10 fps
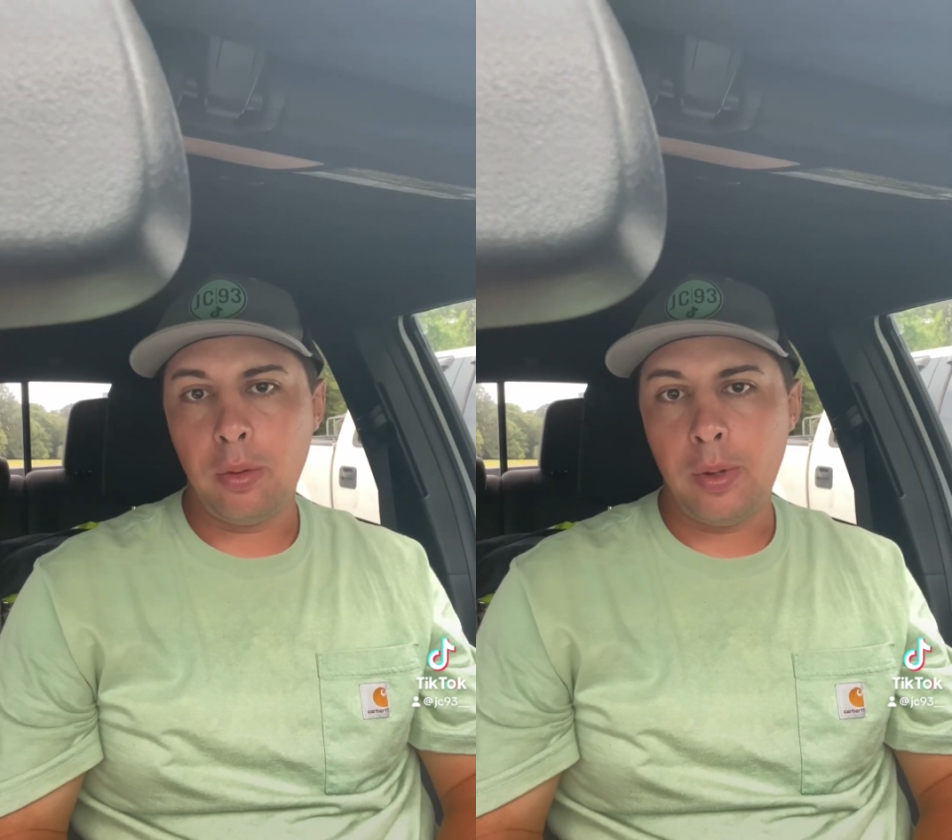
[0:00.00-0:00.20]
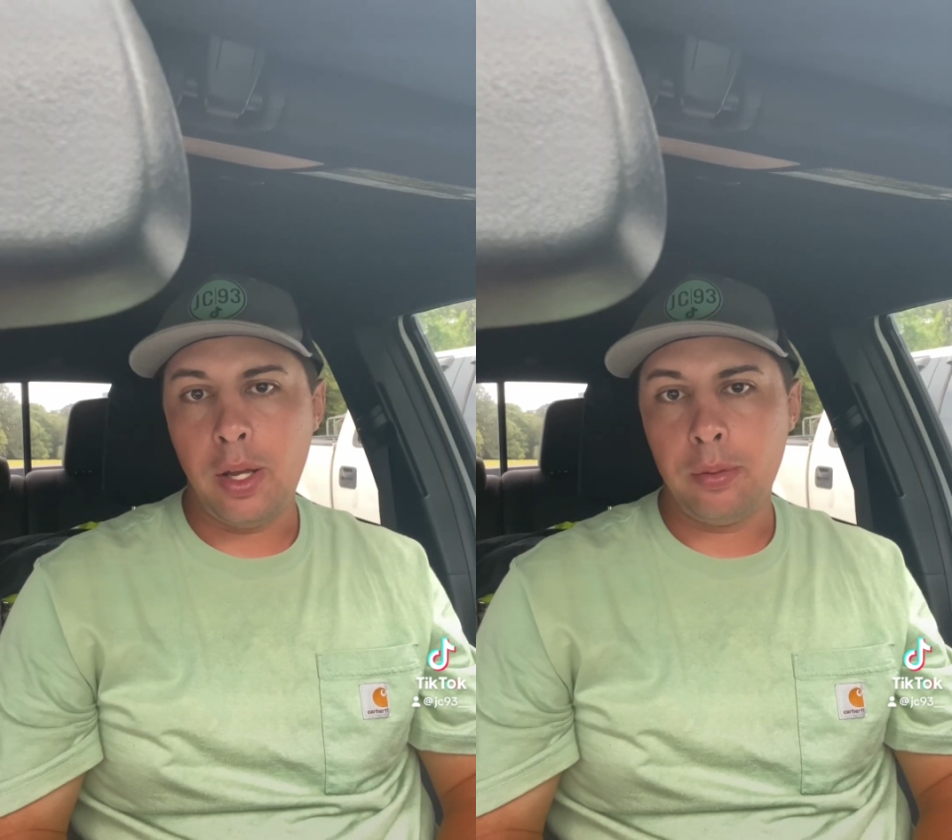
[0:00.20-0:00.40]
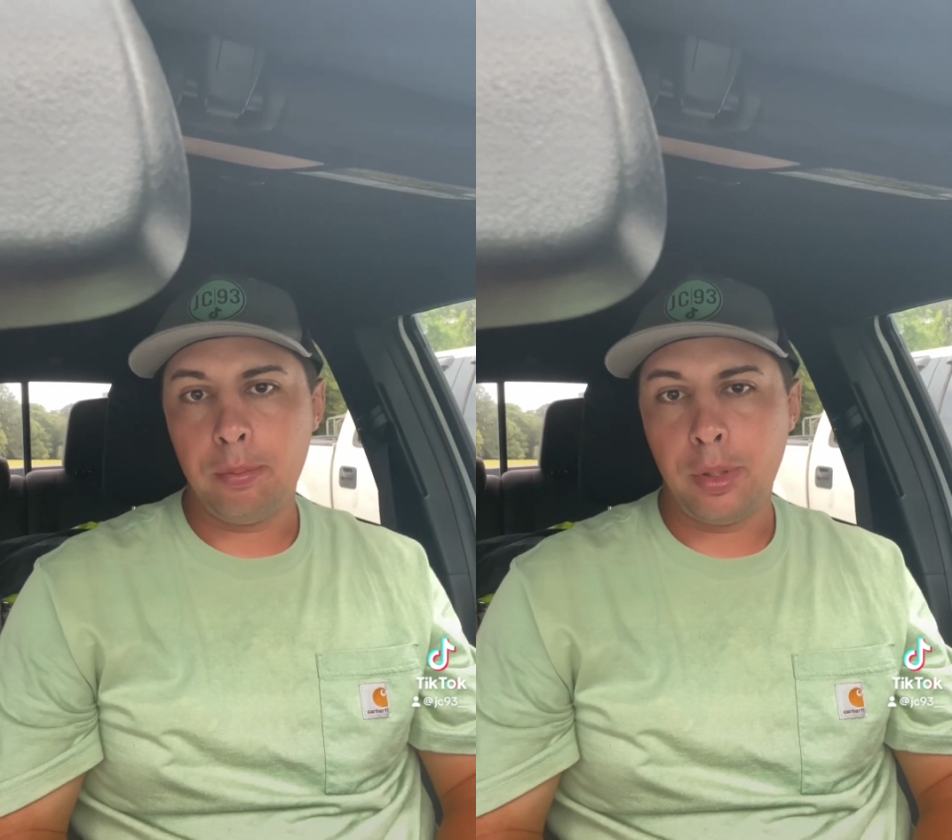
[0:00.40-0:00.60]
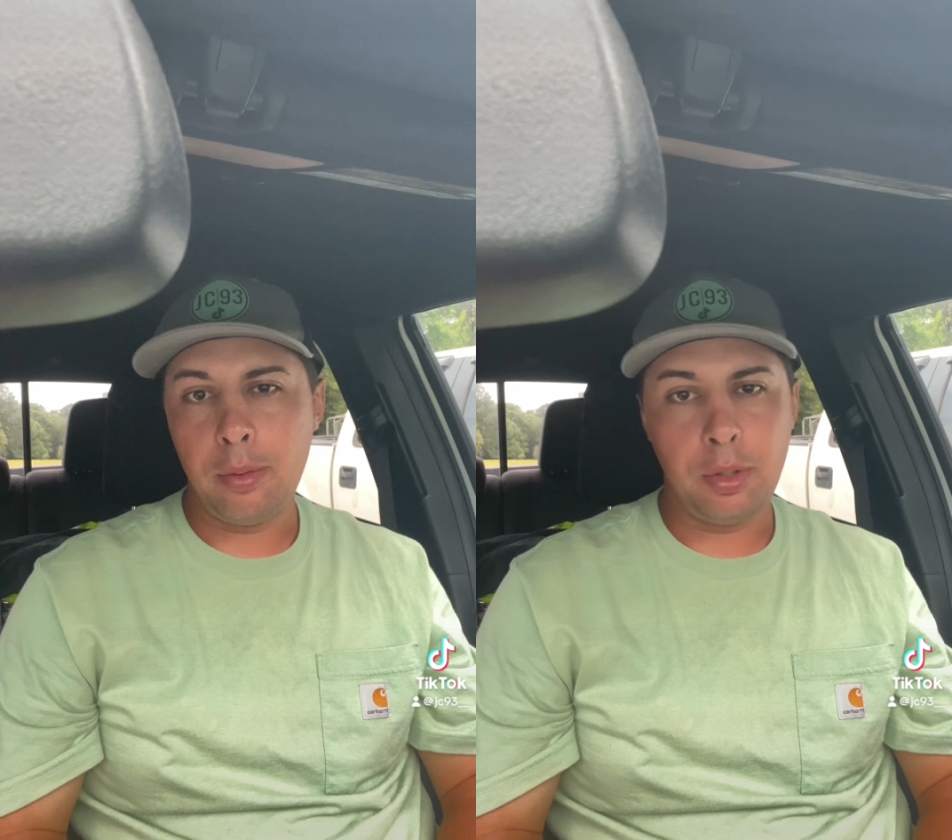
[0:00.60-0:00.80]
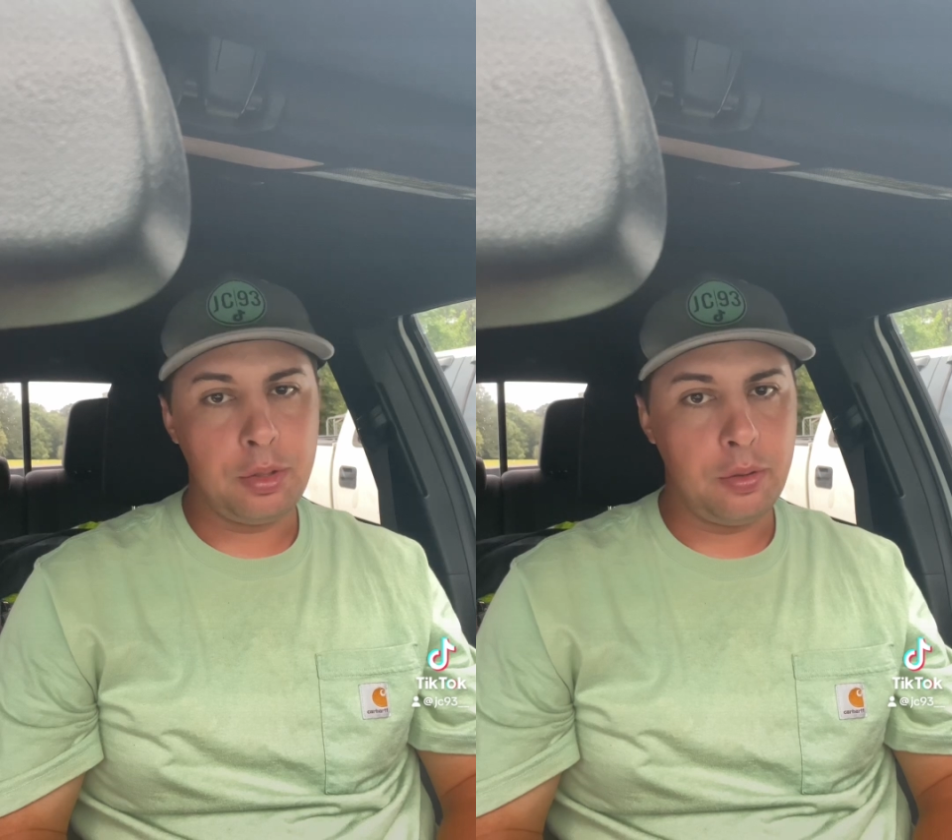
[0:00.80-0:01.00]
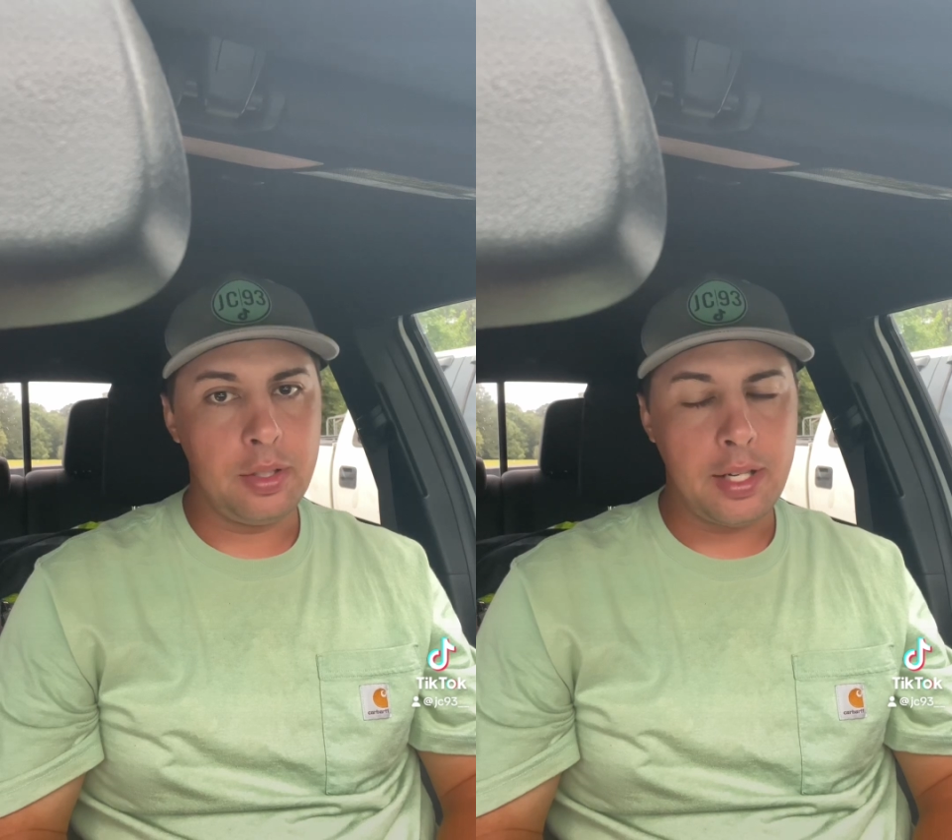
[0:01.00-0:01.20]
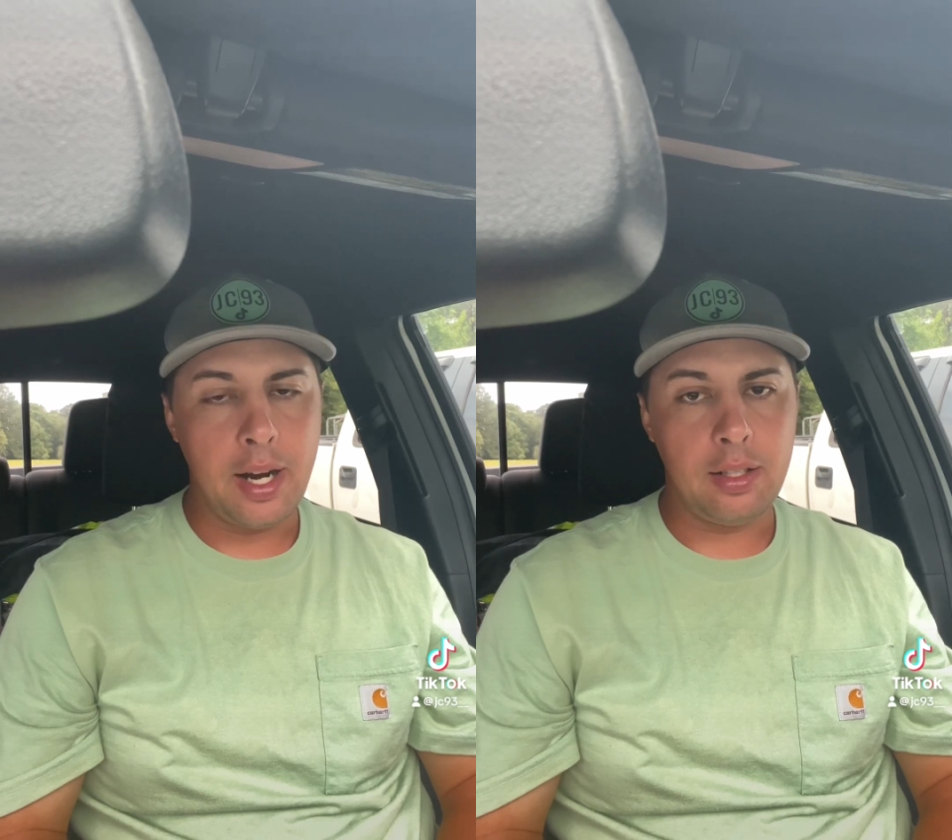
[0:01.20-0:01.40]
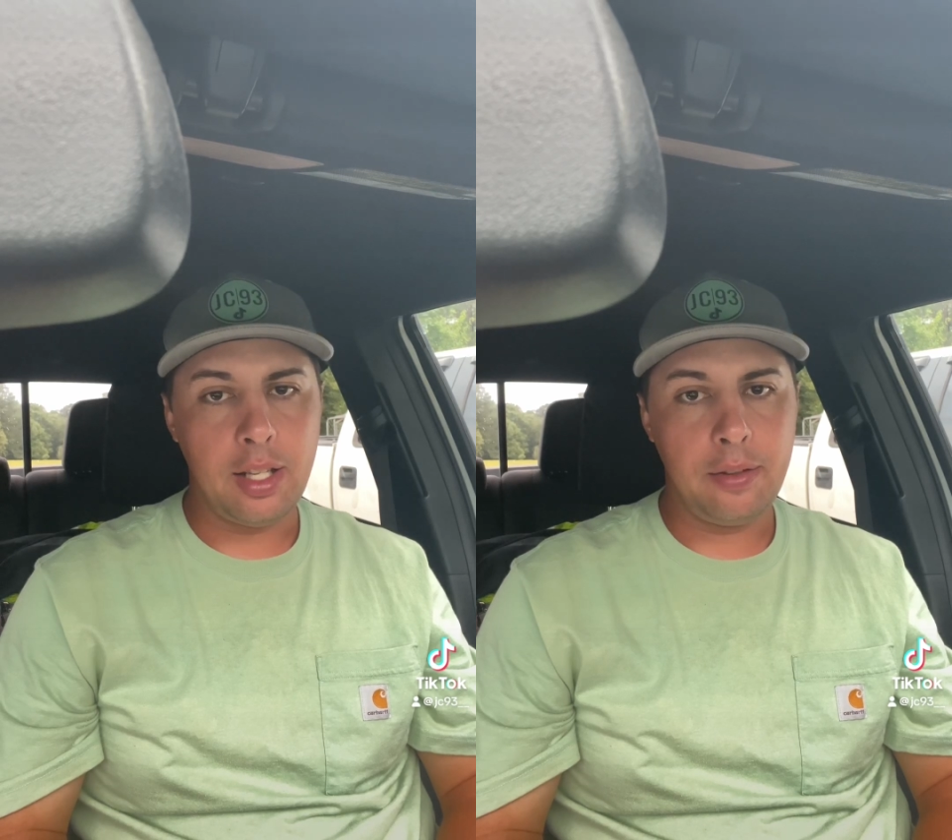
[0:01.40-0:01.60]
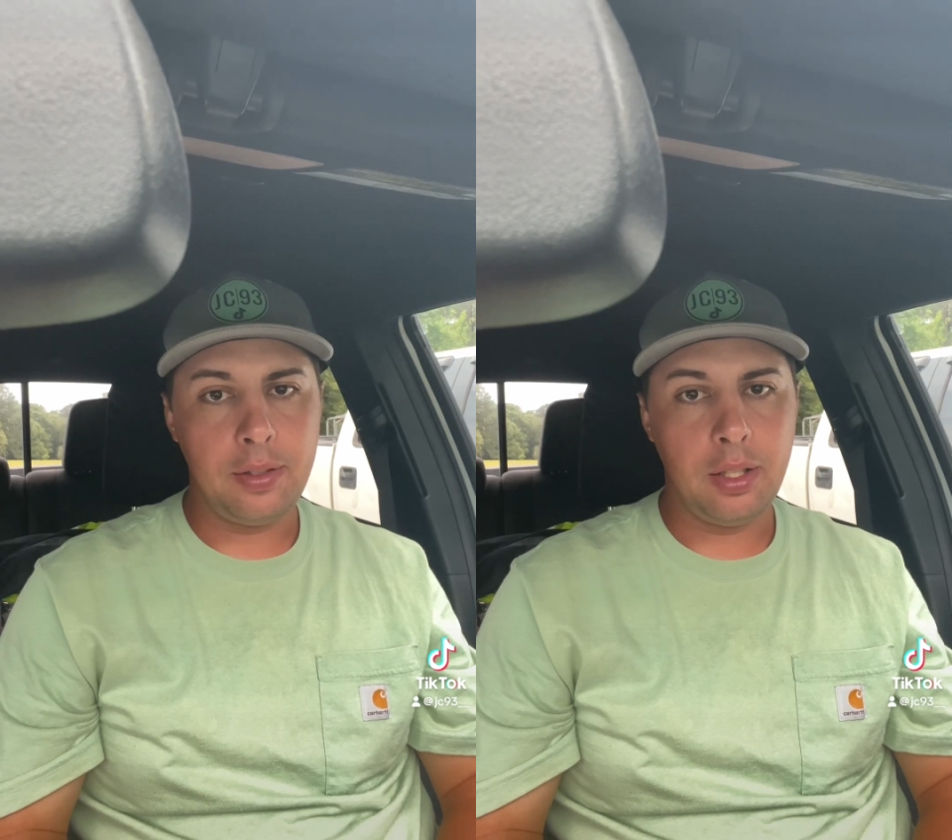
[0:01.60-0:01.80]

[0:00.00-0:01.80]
around pretty much your entire life